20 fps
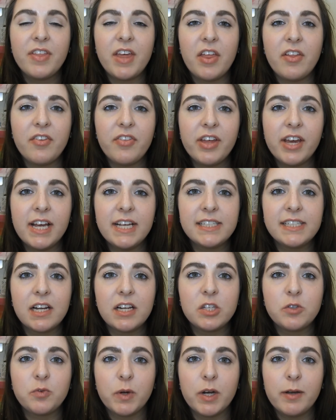The other thing I
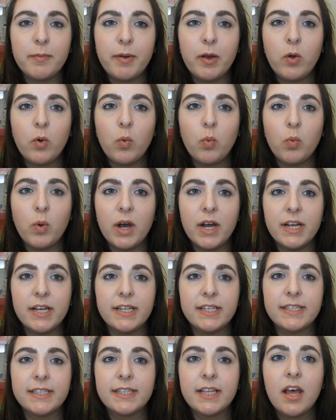said I was worried about
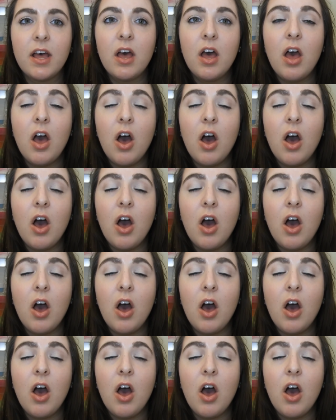was